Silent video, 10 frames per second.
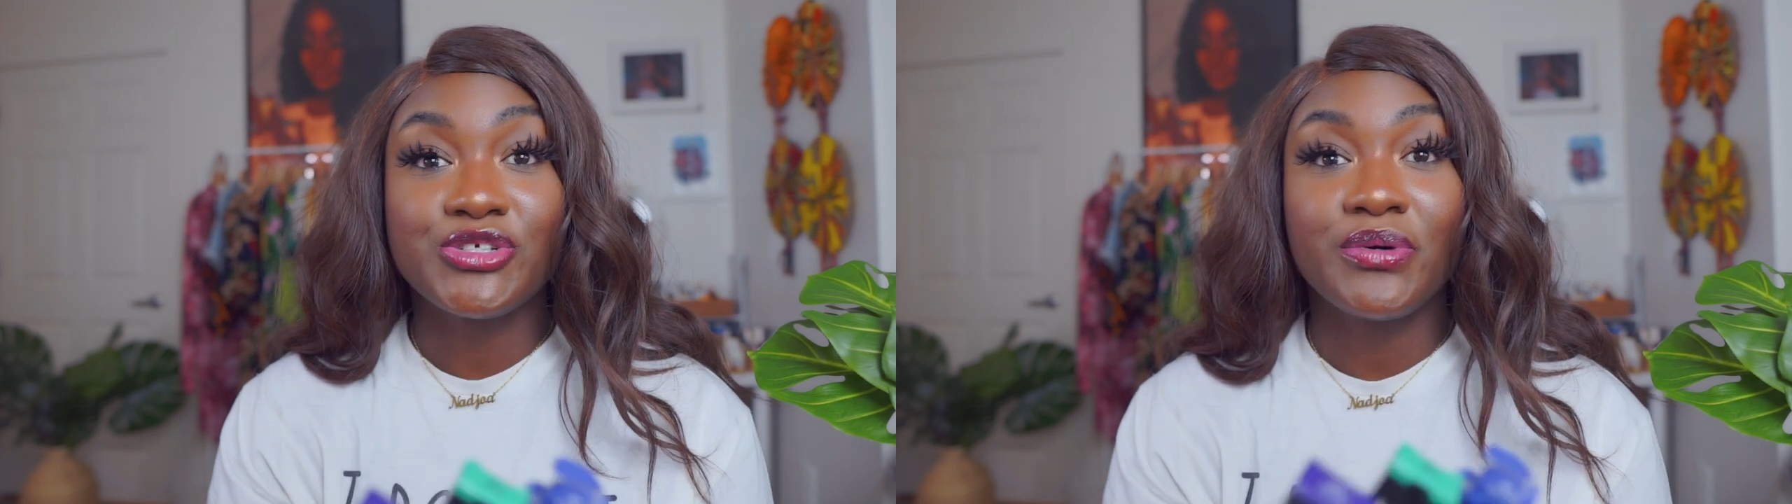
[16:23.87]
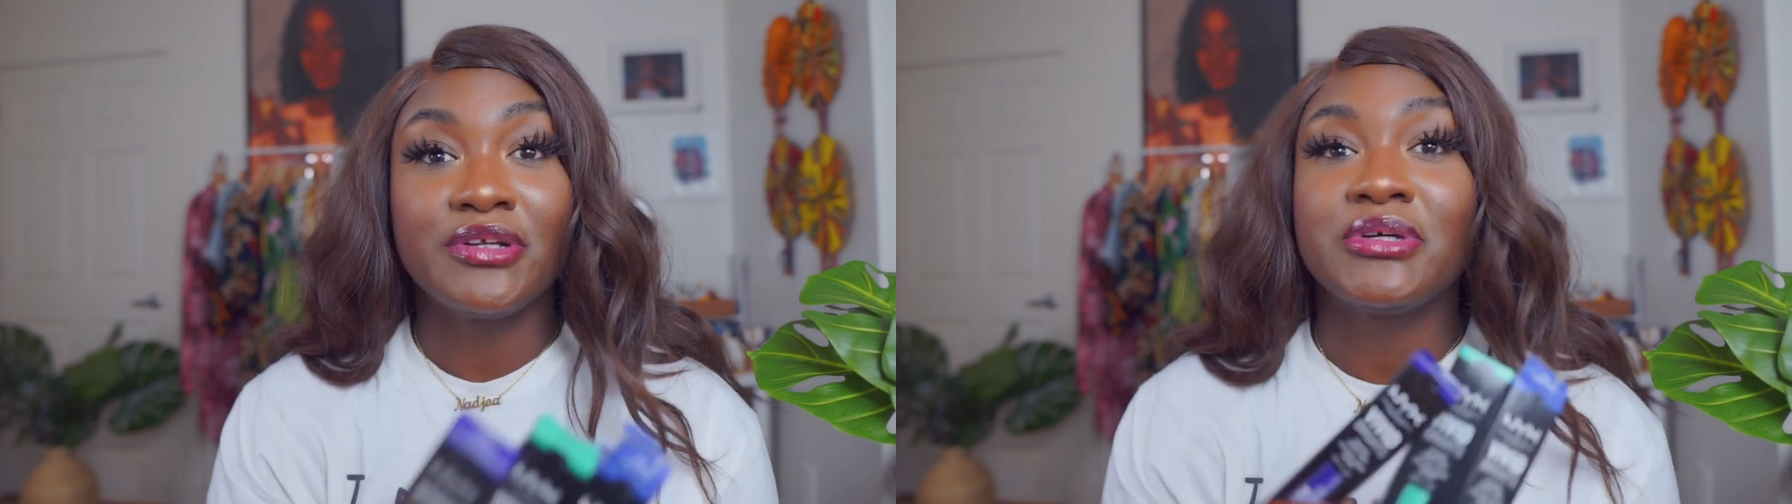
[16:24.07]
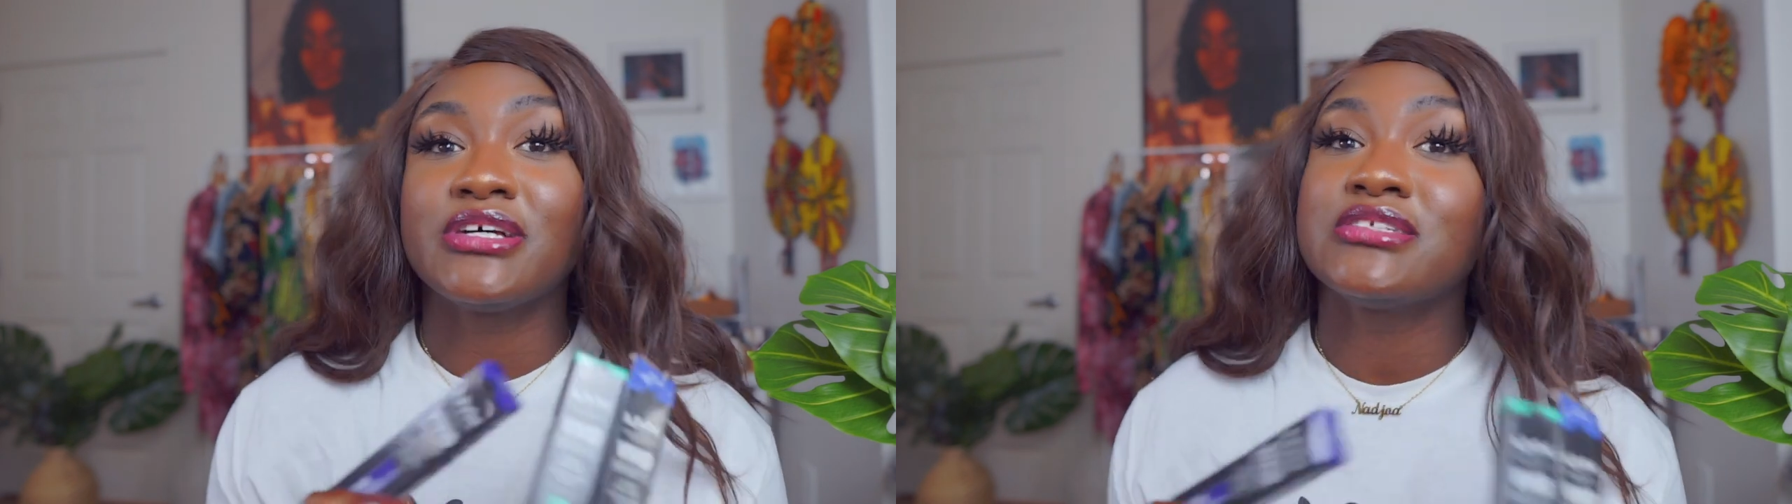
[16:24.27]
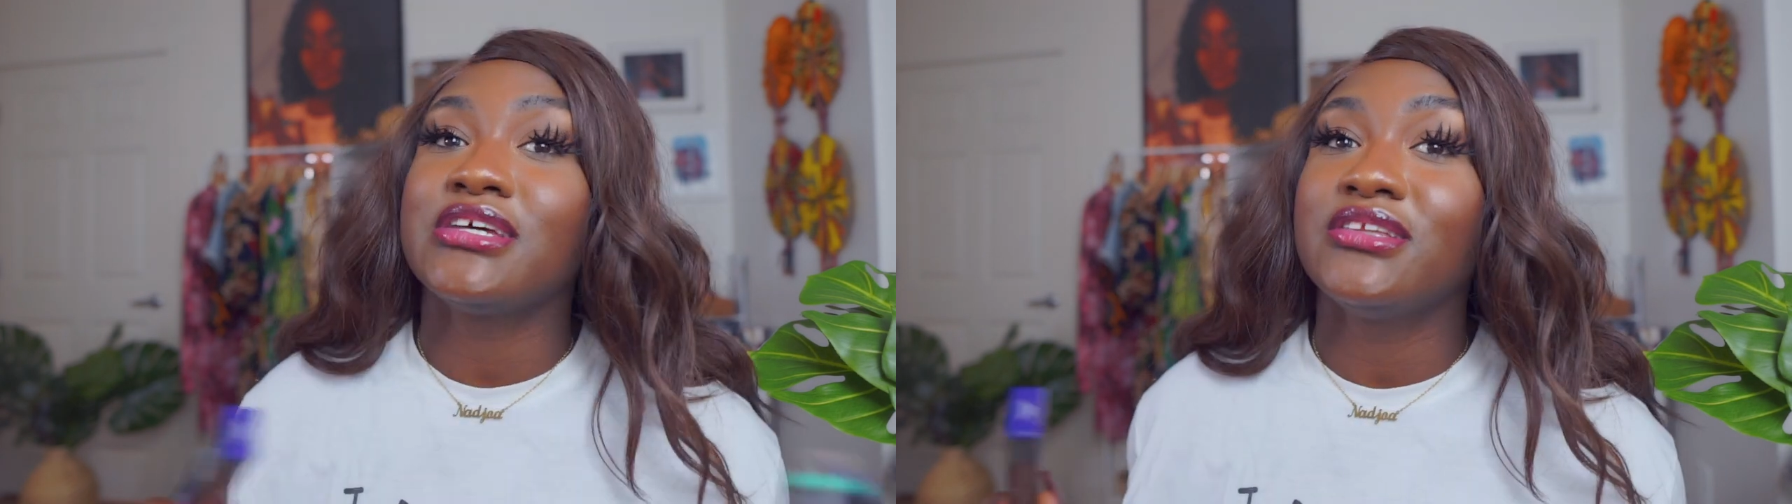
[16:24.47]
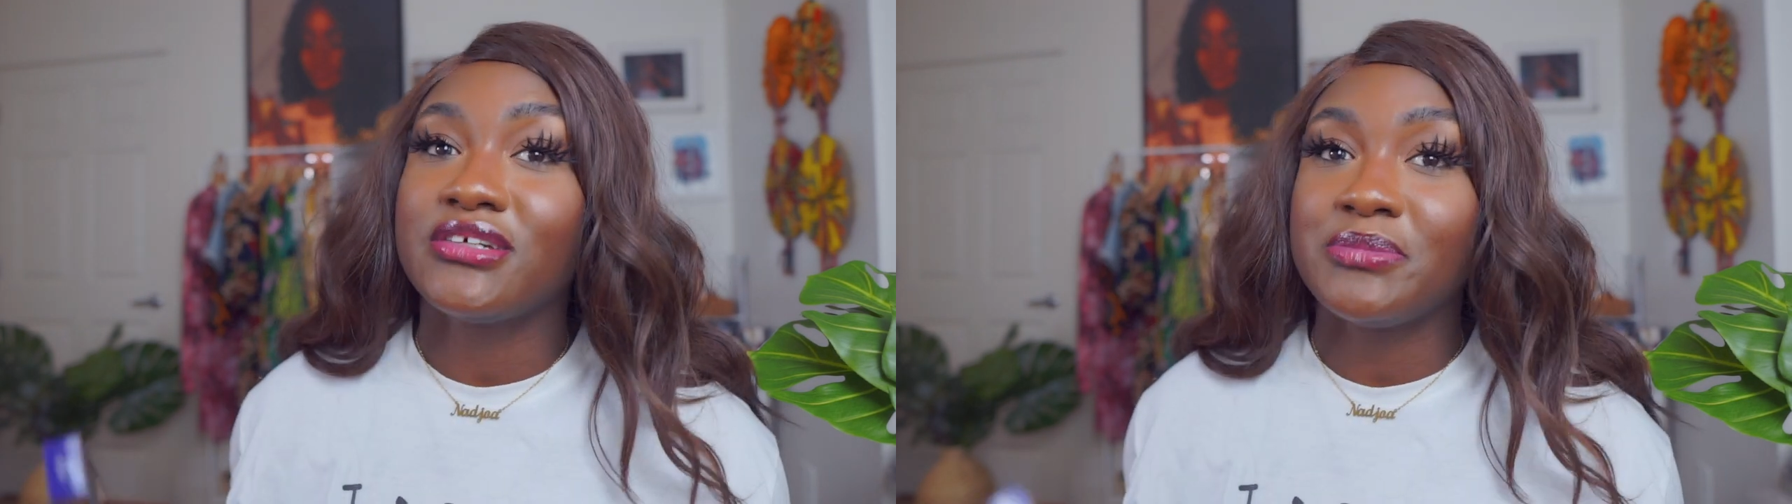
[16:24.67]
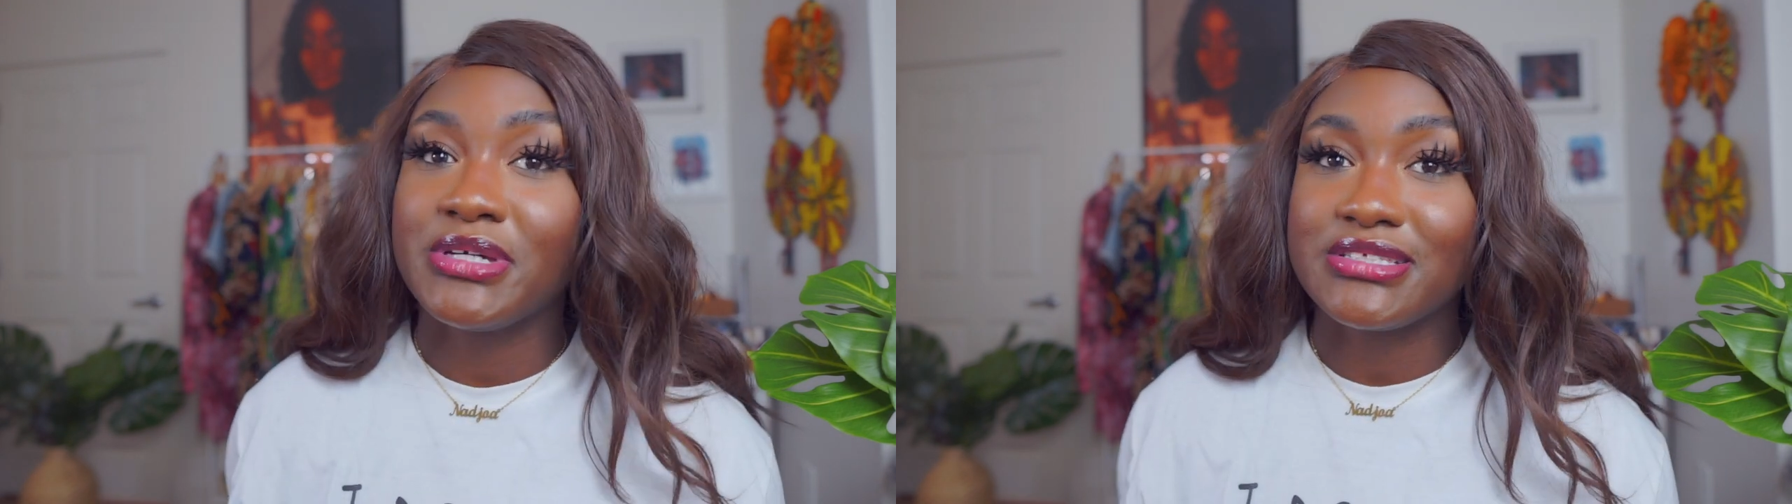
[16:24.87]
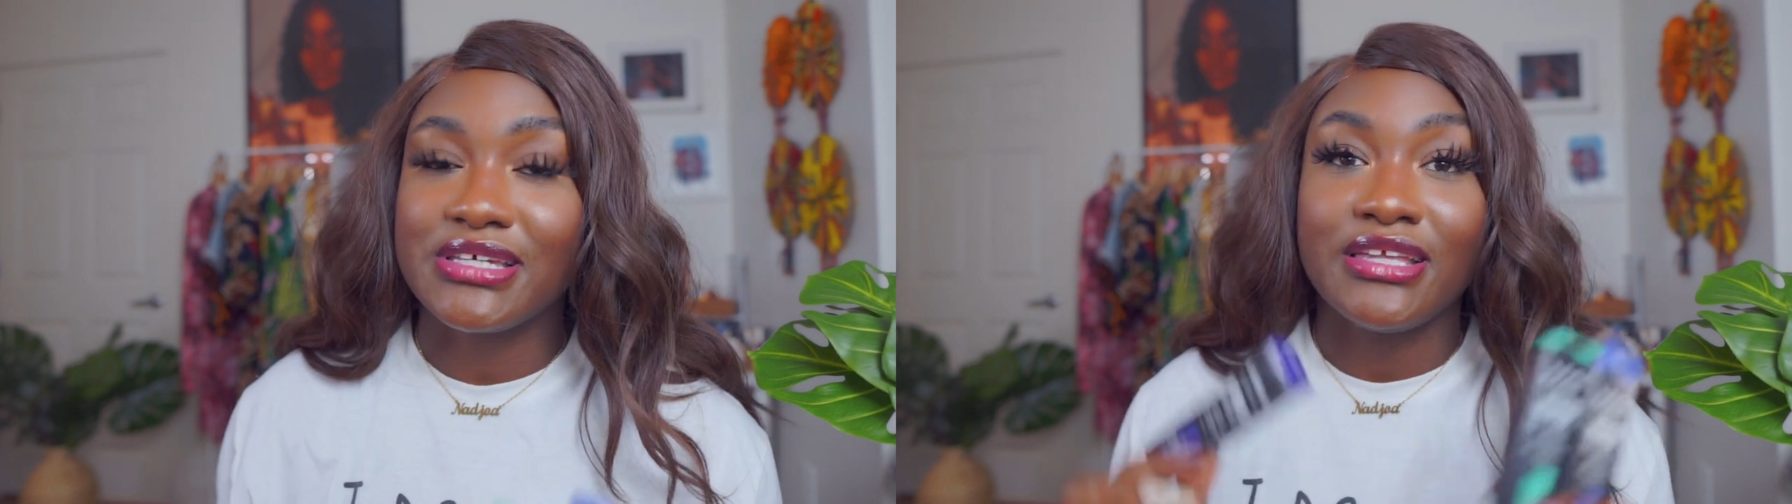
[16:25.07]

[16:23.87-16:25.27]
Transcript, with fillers: one because they look amazing,